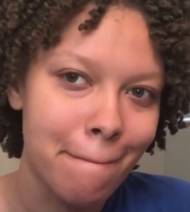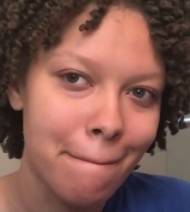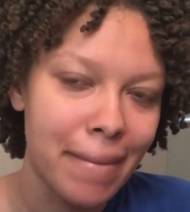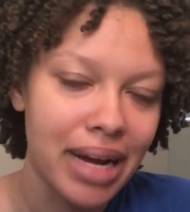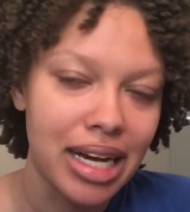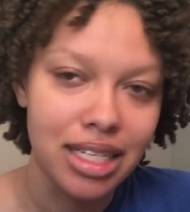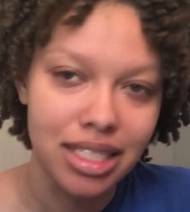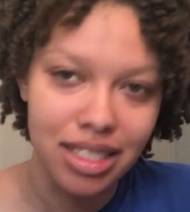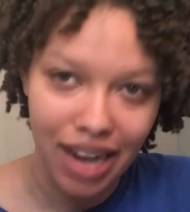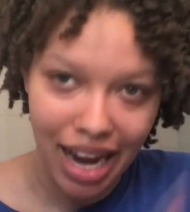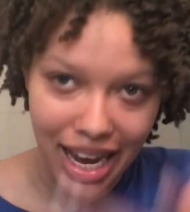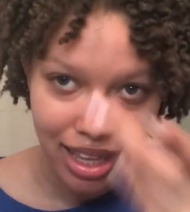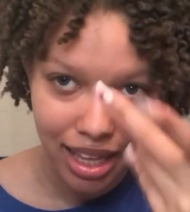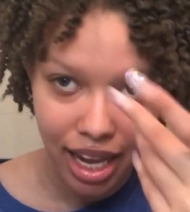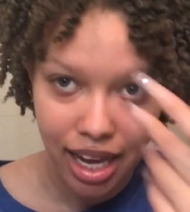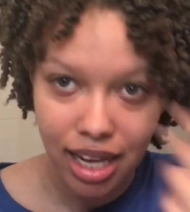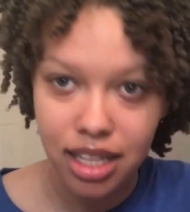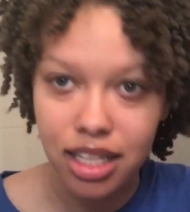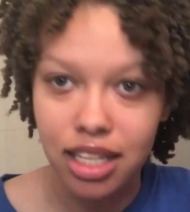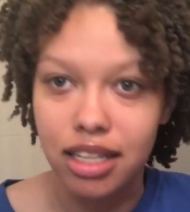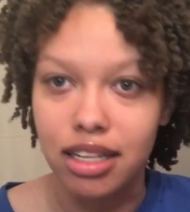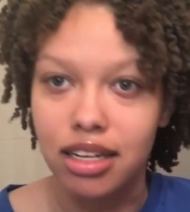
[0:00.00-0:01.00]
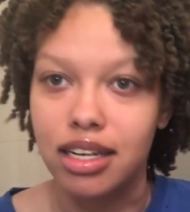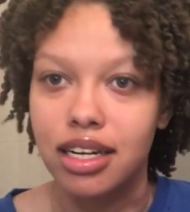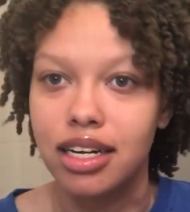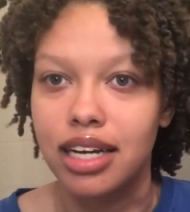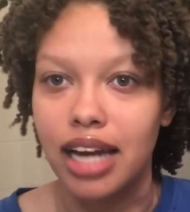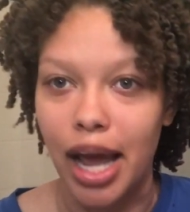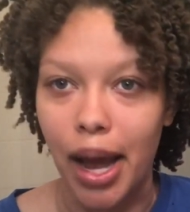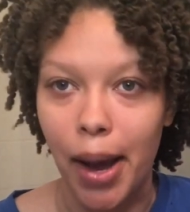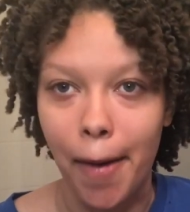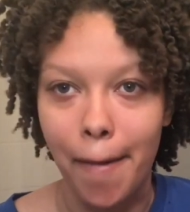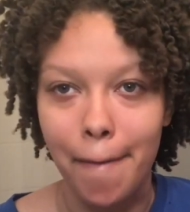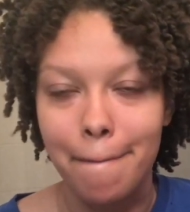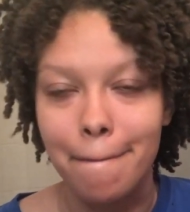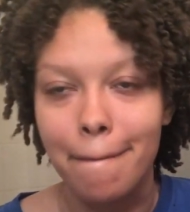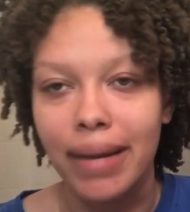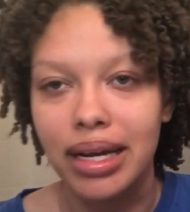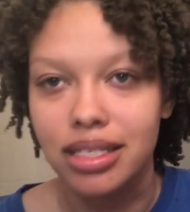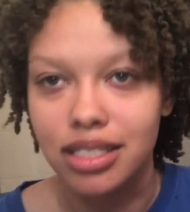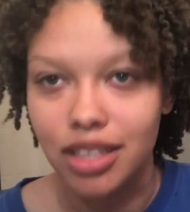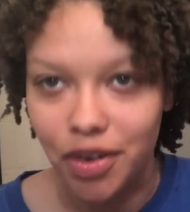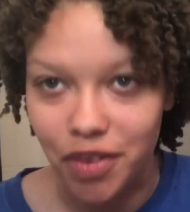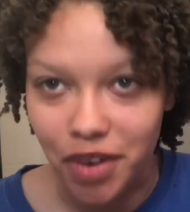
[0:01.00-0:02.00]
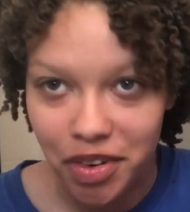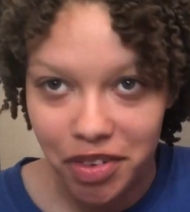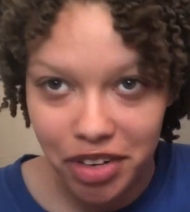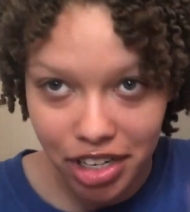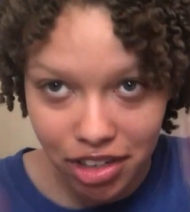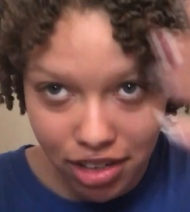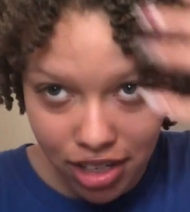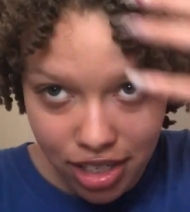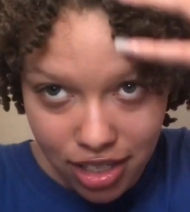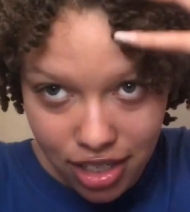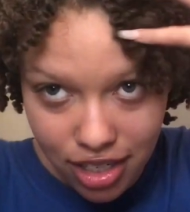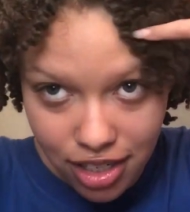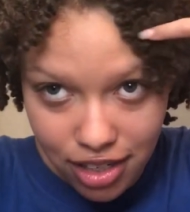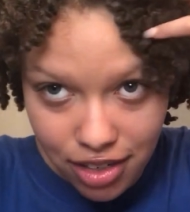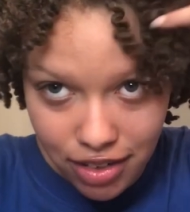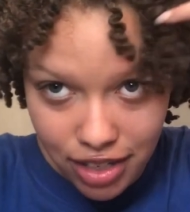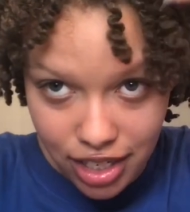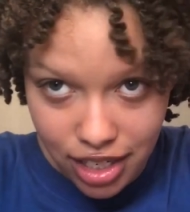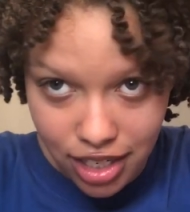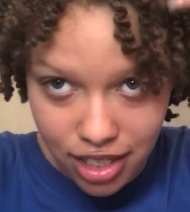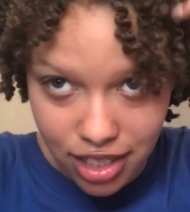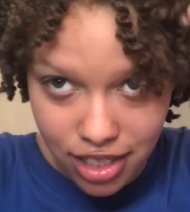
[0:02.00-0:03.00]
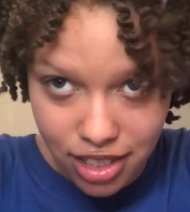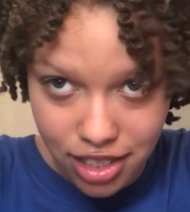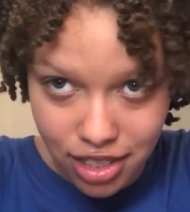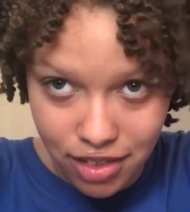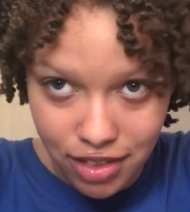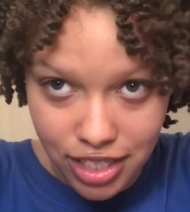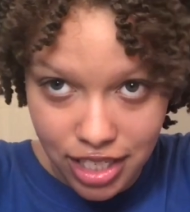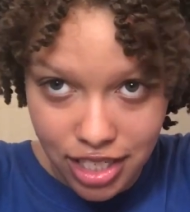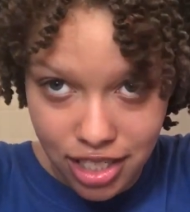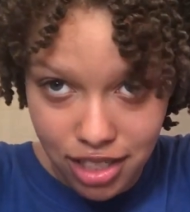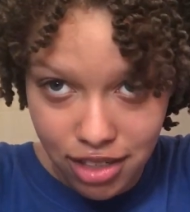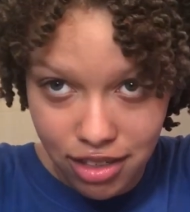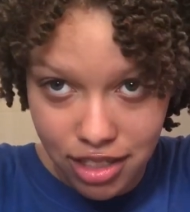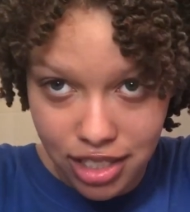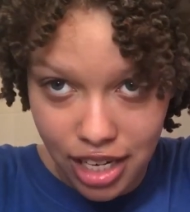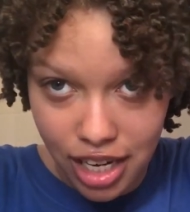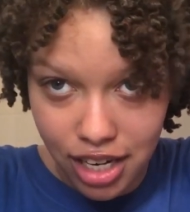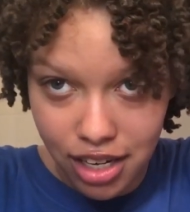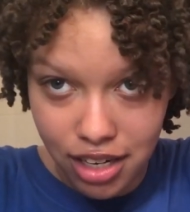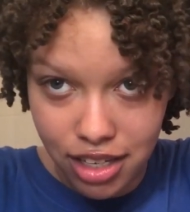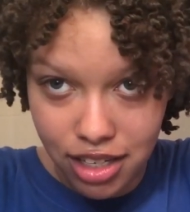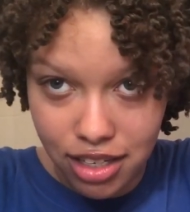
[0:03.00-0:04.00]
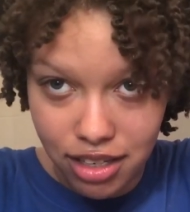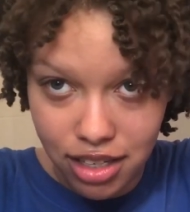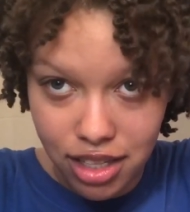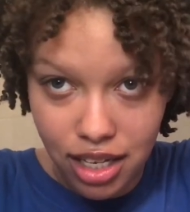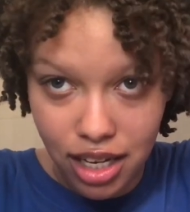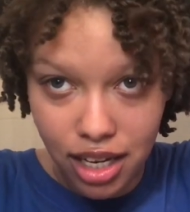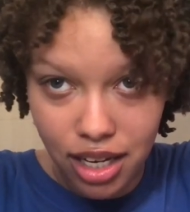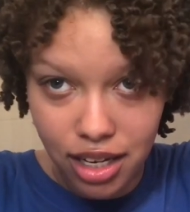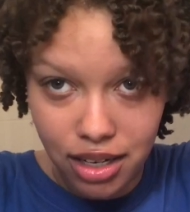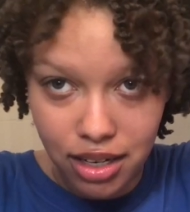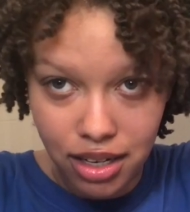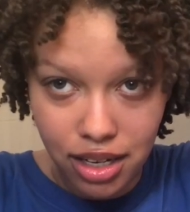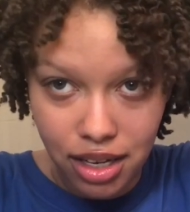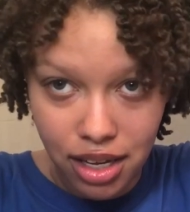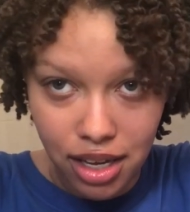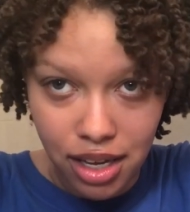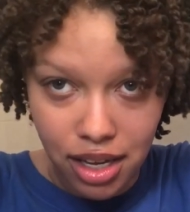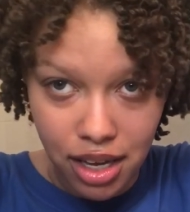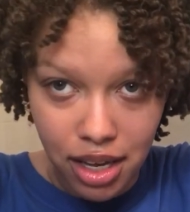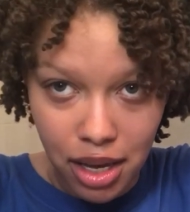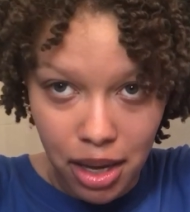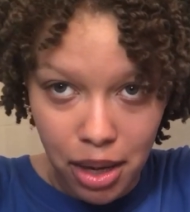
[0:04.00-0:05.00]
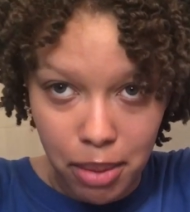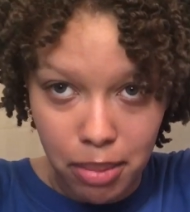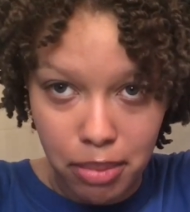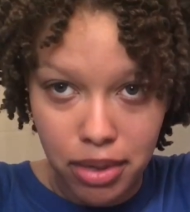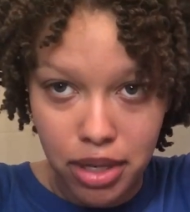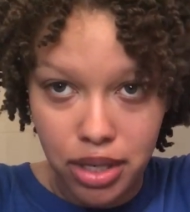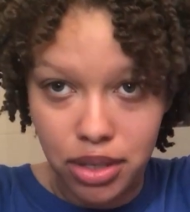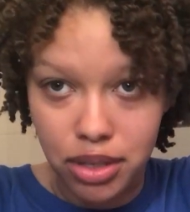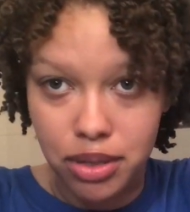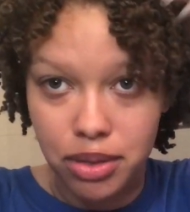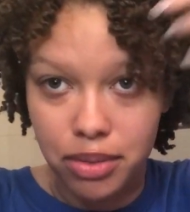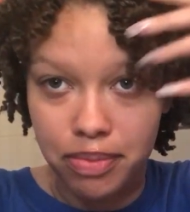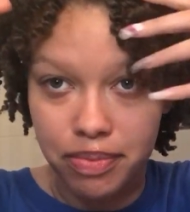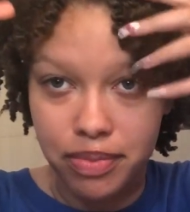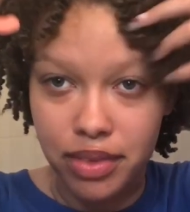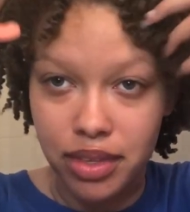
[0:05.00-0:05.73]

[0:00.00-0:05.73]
So I like the look now. So what we're going to do is, we're just going to take your little thing, boom.